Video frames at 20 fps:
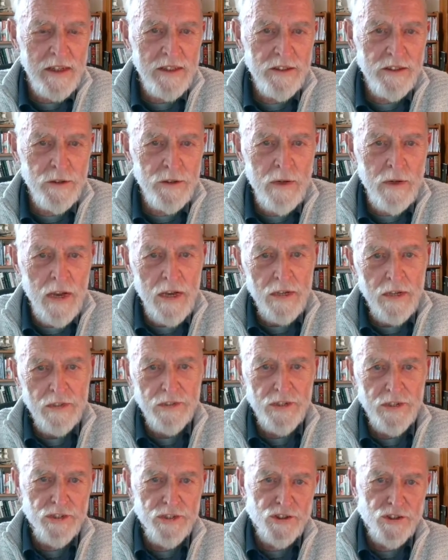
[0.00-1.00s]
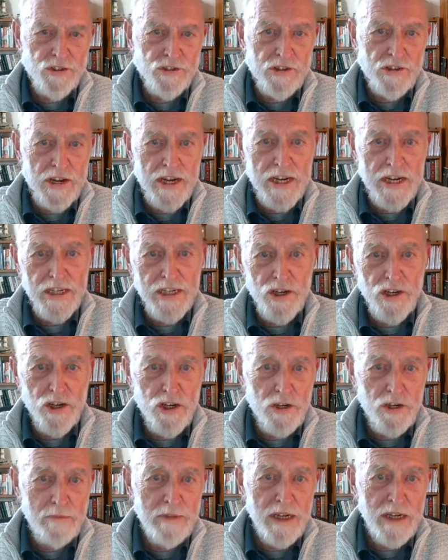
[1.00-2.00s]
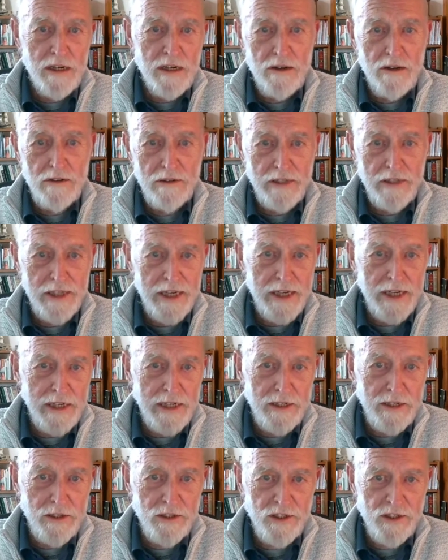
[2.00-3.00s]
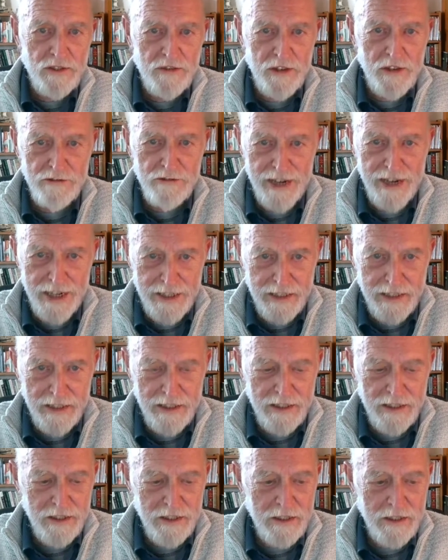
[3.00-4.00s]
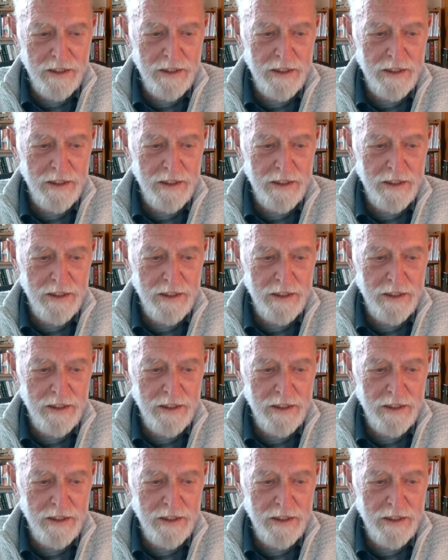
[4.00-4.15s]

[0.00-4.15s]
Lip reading: to distrain her belongings for rent,